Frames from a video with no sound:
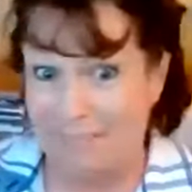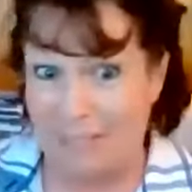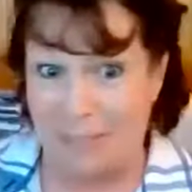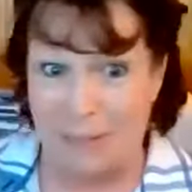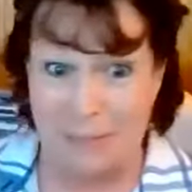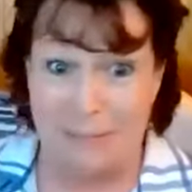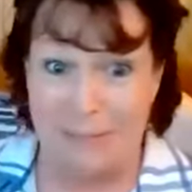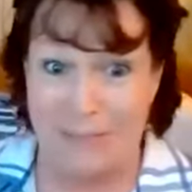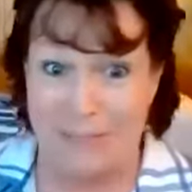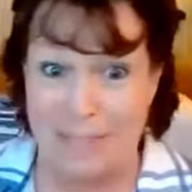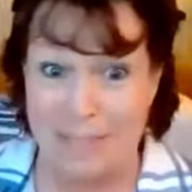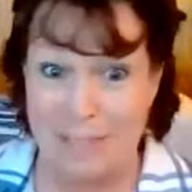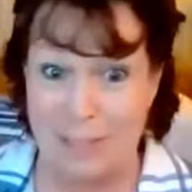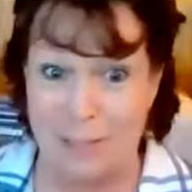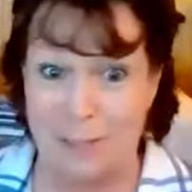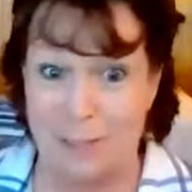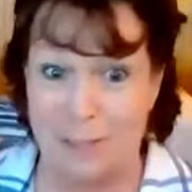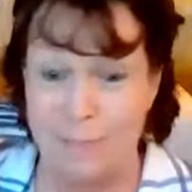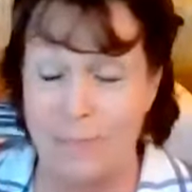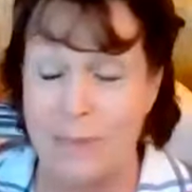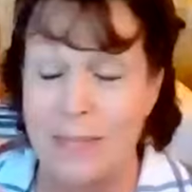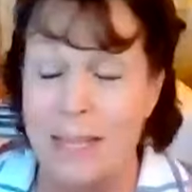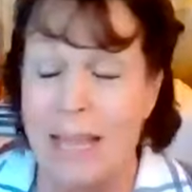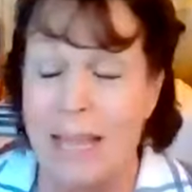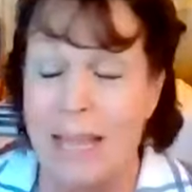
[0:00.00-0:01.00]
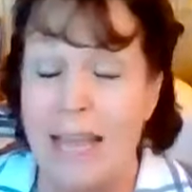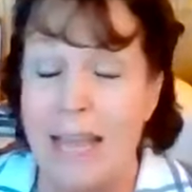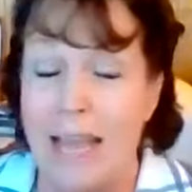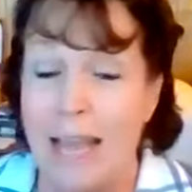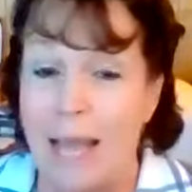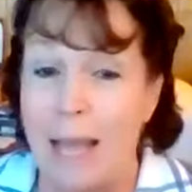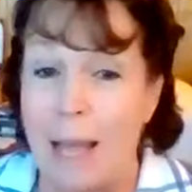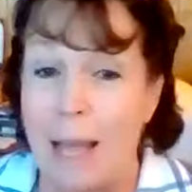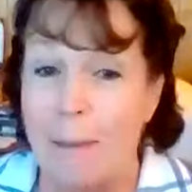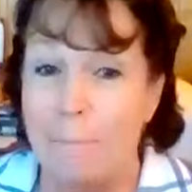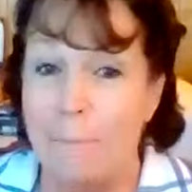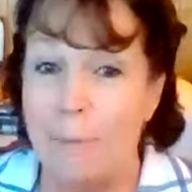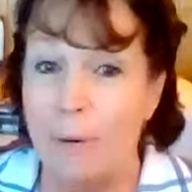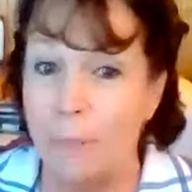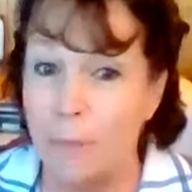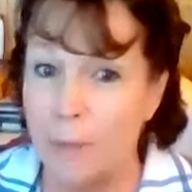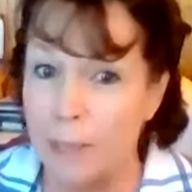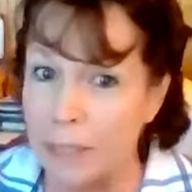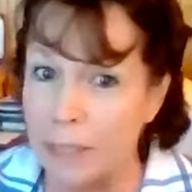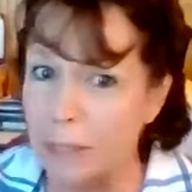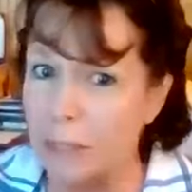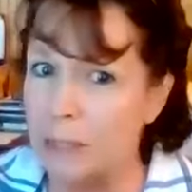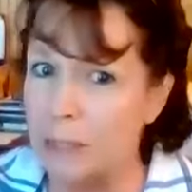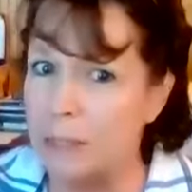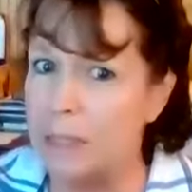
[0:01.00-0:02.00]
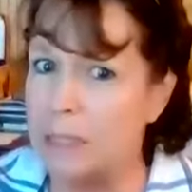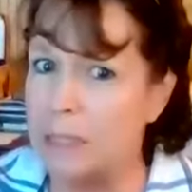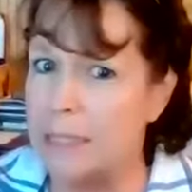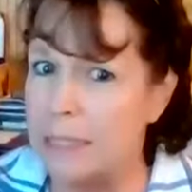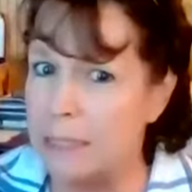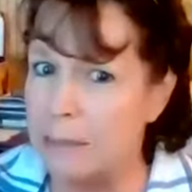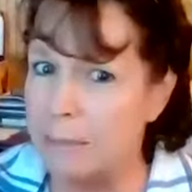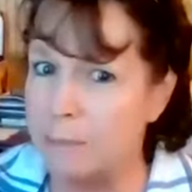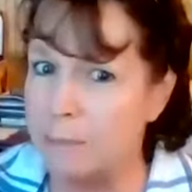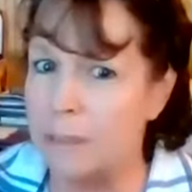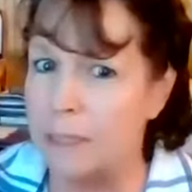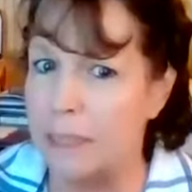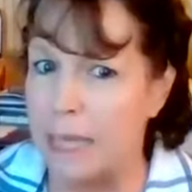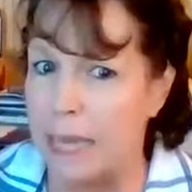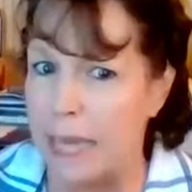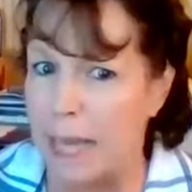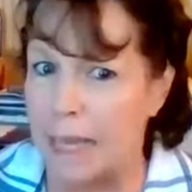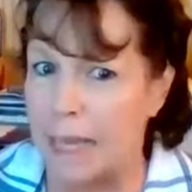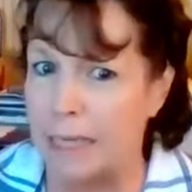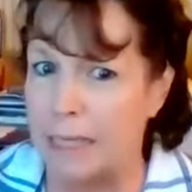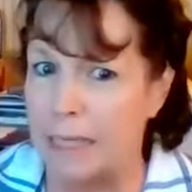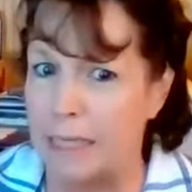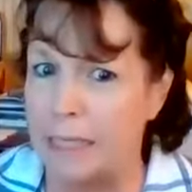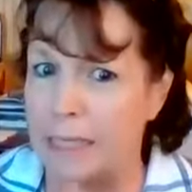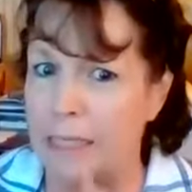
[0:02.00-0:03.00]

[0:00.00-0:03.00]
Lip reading: Go figure. But we're going to look deeply at it.